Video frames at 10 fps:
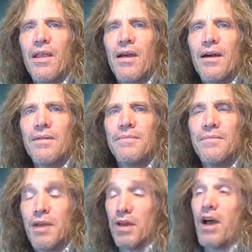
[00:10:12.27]
Um,
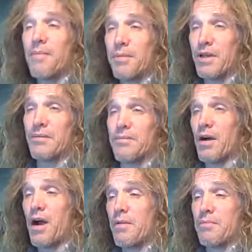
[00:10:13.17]
and I'm being,
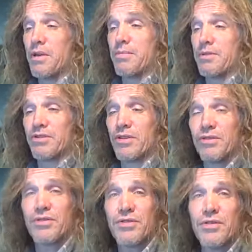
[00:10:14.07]
I'm being
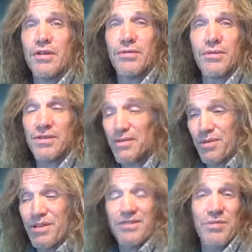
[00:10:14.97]
misunderstood.
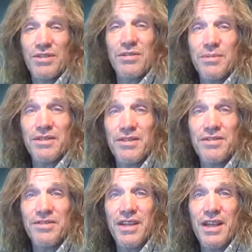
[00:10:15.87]
What's, what's to
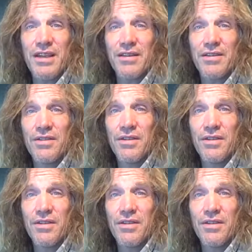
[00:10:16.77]
misunderstand?